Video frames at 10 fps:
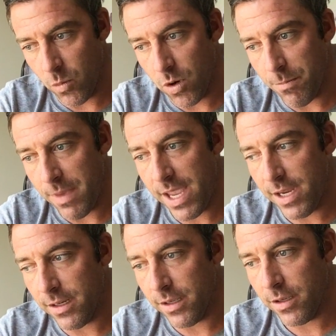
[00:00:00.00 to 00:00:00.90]
what
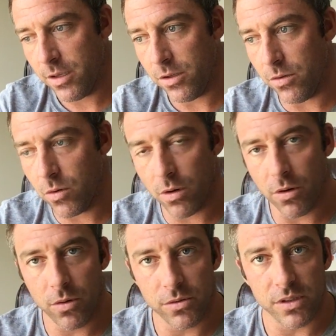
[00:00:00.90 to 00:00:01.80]
made you quote
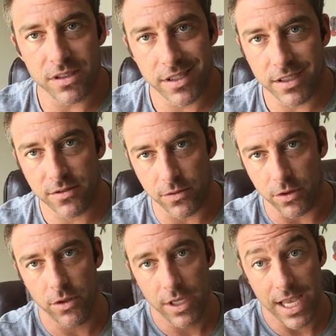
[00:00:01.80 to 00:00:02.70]
unquote
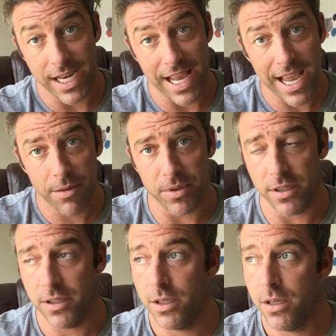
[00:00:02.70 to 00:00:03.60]
successful and
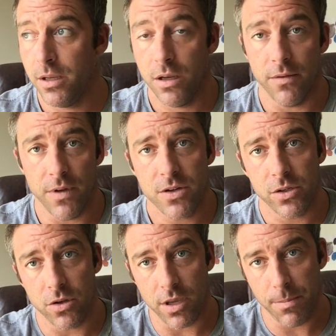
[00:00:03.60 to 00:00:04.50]
happy,
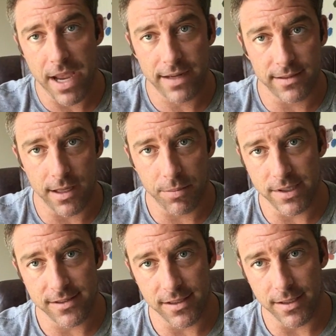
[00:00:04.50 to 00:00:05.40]
eventually you'll get back to that
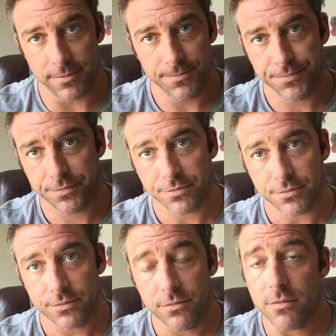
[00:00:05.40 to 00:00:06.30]
place again.
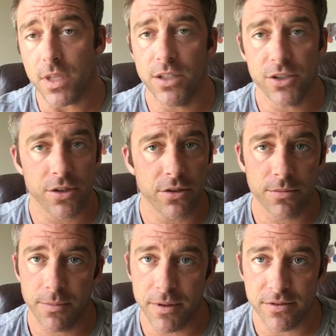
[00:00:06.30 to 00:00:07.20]
Sure, there
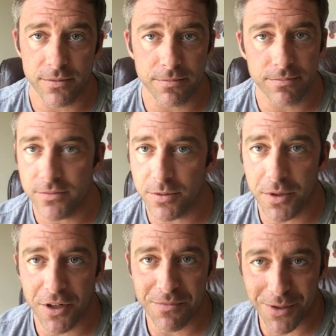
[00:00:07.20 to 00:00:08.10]
might be some
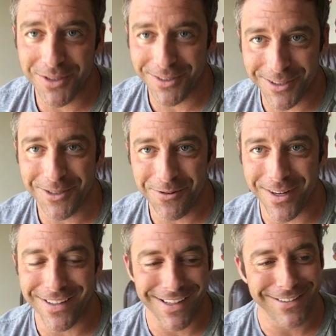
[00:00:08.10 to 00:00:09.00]
curveballs along the way,
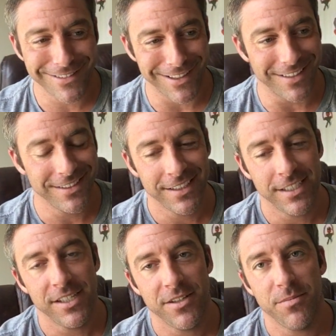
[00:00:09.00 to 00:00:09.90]
like I said,
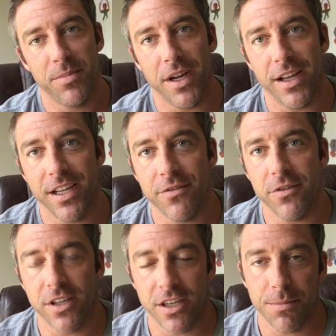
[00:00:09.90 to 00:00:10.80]
but if
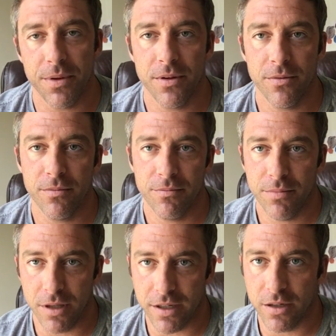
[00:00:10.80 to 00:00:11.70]
you keep
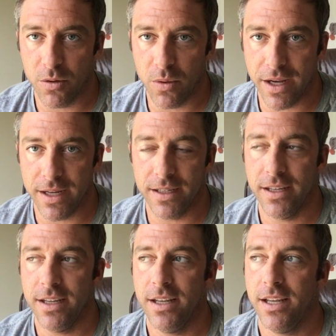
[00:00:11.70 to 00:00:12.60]
plugging away
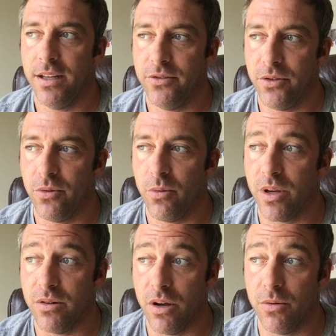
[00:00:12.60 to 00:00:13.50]
and doing
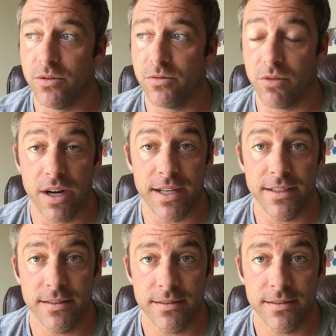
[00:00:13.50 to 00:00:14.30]
what you know is right,